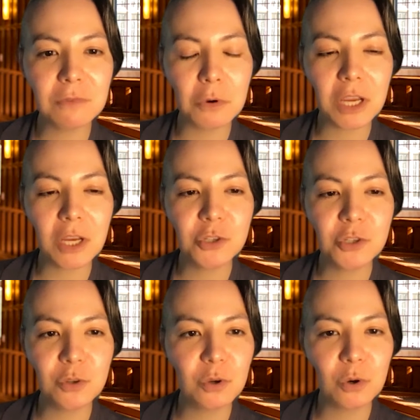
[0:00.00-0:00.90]

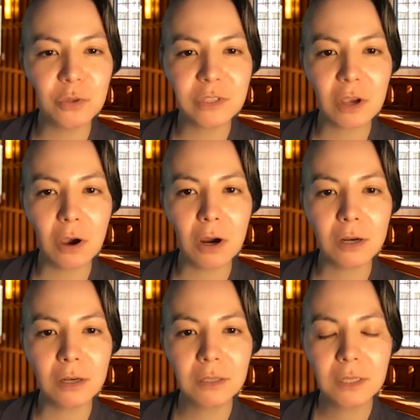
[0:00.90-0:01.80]
vocational goals
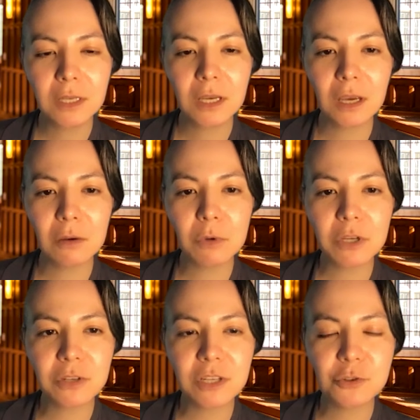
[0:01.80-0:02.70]
are, what
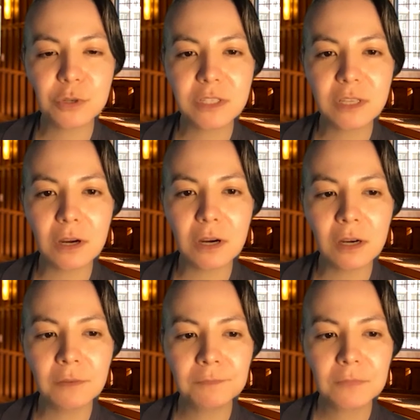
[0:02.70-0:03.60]
your interests
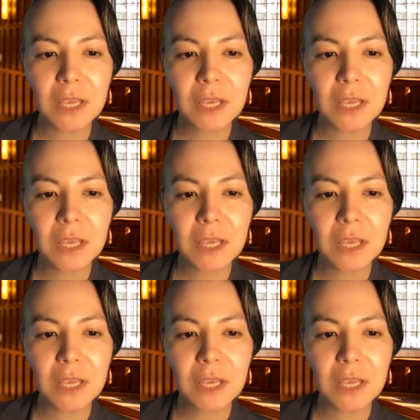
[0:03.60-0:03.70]
are.